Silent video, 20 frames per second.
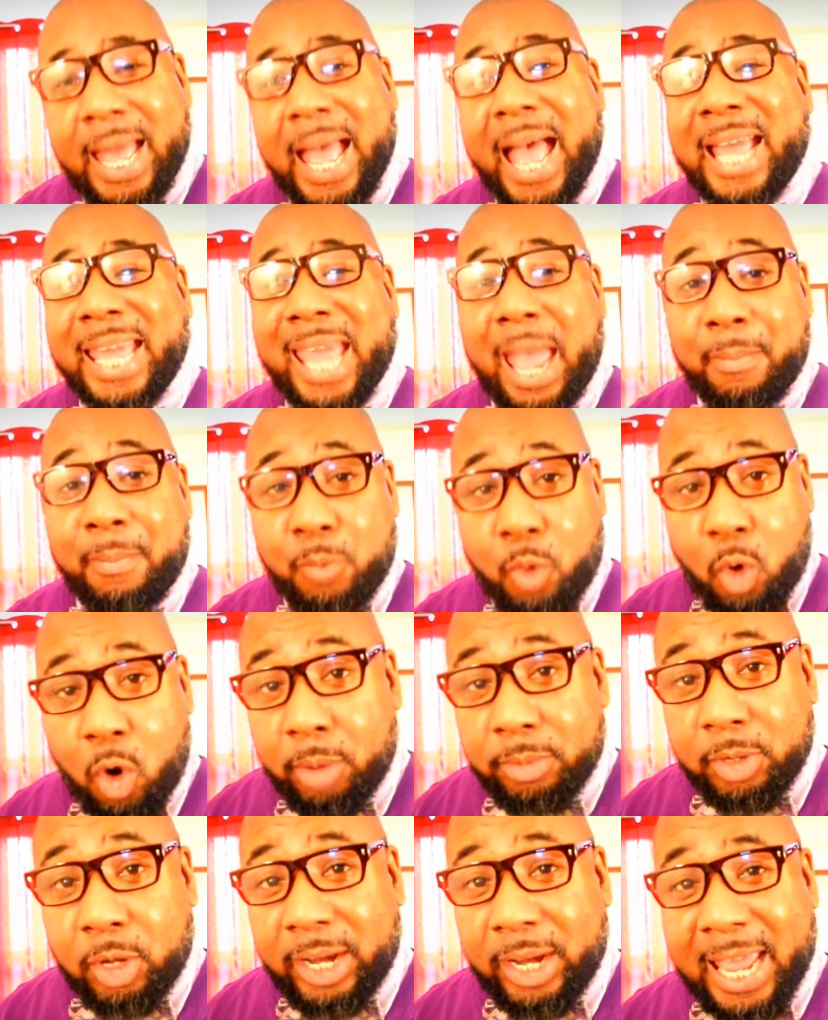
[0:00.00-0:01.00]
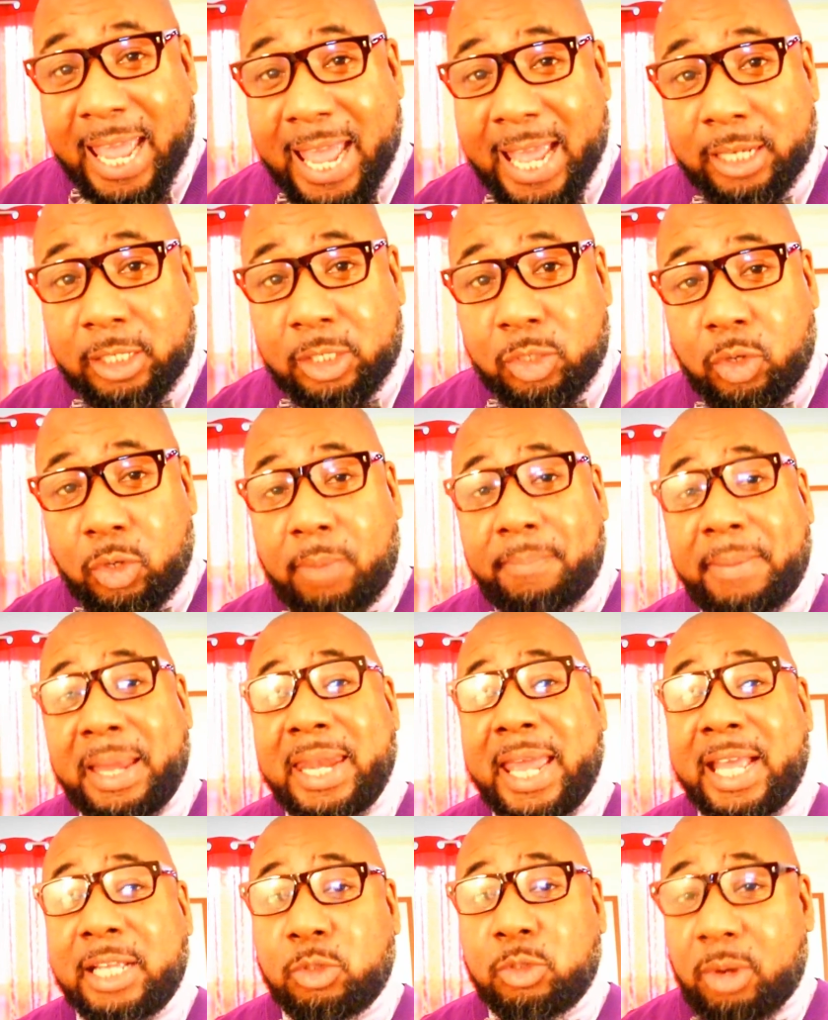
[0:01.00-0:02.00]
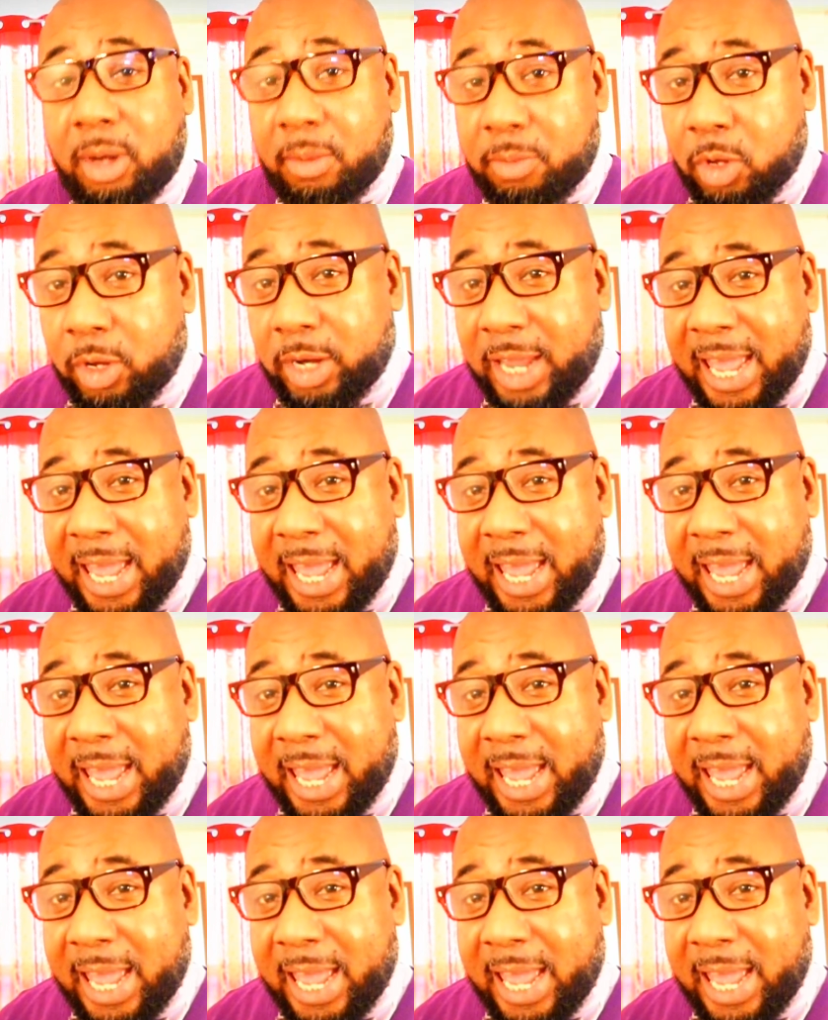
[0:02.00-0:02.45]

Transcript: I got more I'm gonna add to it. My next one I'm gonna